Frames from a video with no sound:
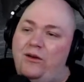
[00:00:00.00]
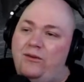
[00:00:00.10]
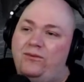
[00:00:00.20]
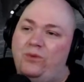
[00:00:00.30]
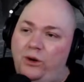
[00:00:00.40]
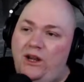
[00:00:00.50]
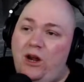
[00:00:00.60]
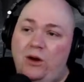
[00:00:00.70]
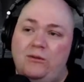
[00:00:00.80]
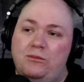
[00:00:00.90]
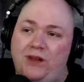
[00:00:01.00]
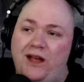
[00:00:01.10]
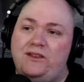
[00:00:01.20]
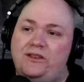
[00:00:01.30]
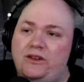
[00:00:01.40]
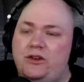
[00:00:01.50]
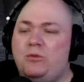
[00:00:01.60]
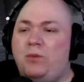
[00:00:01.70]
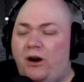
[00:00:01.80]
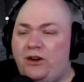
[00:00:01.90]
40 plus new
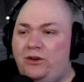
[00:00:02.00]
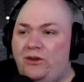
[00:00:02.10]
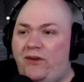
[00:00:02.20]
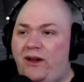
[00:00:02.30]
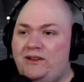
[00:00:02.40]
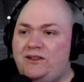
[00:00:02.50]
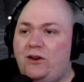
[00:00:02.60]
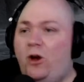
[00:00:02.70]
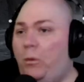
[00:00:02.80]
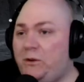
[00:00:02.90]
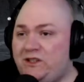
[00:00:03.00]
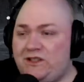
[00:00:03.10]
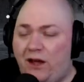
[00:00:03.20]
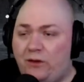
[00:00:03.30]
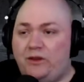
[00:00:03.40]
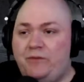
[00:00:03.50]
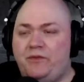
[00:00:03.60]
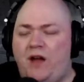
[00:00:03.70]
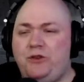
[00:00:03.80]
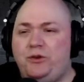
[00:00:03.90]
particle effects and a whole bunch of sounds.
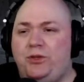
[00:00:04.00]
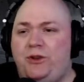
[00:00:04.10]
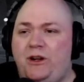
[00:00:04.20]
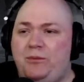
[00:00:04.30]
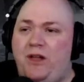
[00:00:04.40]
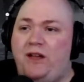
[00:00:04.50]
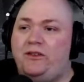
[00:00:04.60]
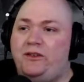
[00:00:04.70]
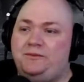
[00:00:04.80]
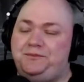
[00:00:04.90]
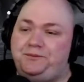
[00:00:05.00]
130 plus.